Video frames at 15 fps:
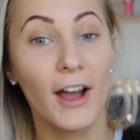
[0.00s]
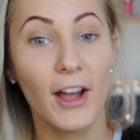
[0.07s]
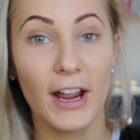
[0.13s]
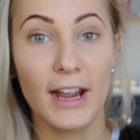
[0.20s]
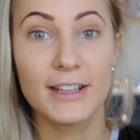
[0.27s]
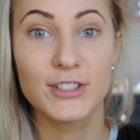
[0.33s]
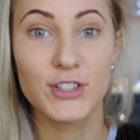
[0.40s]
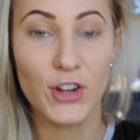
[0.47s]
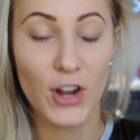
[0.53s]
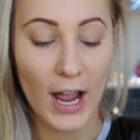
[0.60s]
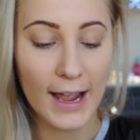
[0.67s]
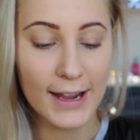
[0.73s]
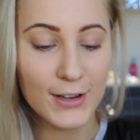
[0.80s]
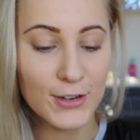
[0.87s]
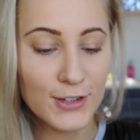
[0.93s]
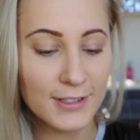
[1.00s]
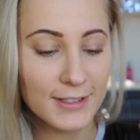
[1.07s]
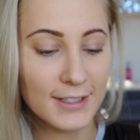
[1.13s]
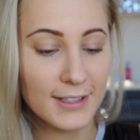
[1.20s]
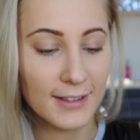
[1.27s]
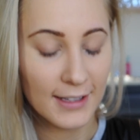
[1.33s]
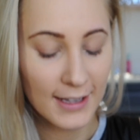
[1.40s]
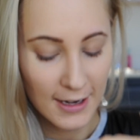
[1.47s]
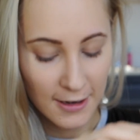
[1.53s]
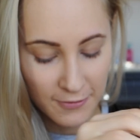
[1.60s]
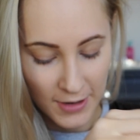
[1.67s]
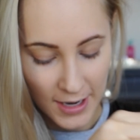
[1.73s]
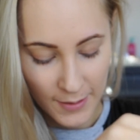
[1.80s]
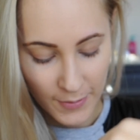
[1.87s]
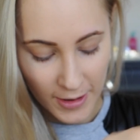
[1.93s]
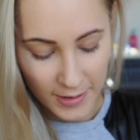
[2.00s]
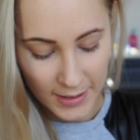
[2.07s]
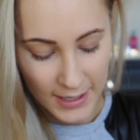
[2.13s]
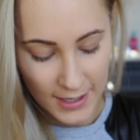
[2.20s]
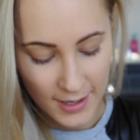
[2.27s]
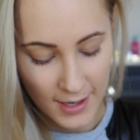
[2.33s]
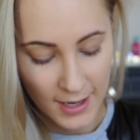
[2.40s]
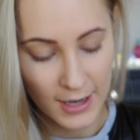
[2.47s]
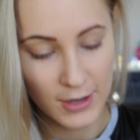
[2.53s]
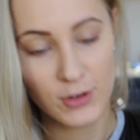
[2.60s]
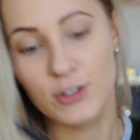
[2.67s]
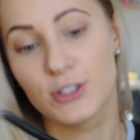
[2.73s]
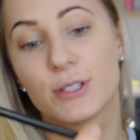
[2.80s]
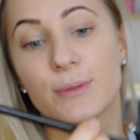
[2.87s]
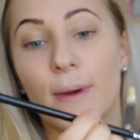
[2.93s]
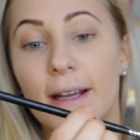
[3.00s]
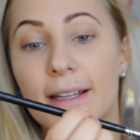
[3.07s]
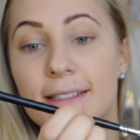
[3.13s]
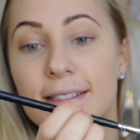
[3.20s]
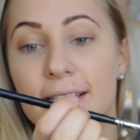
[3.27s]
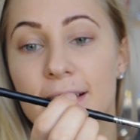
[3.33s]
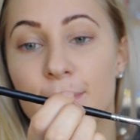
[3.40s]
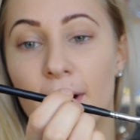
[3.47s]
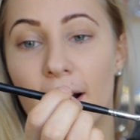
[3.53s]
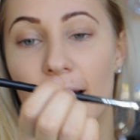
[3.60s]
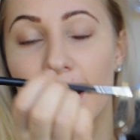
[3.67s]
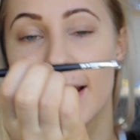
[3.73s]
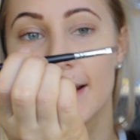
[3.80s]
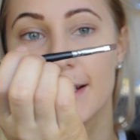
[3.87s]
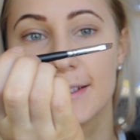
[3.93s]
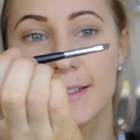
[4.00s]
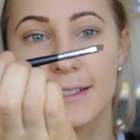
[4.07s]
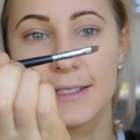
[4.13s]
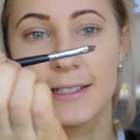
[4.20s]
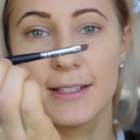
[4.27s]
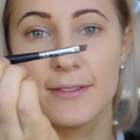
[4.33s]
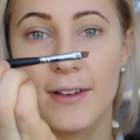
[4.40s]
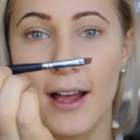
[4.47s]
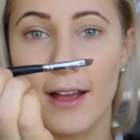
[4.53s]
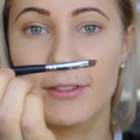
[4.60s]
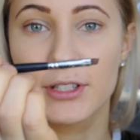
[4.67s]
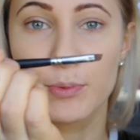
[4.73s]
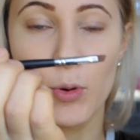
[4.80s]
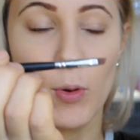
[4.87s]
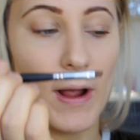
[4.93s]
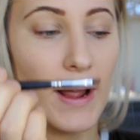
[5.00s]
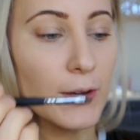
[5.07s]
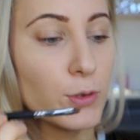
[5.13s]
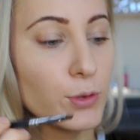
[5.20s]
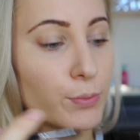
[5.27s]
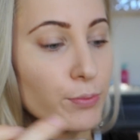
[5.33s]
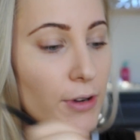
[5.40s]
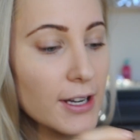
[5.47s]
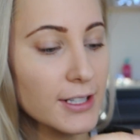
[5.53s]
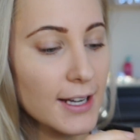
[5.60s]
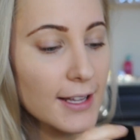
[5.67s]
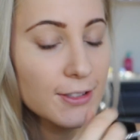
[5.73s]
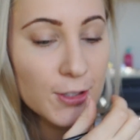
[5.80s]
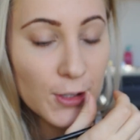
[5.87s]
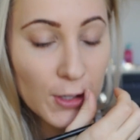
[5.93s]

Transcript: Okay, so I used the e.l.f. eyebrow kit and I used my Sigma E65 small angled brush, and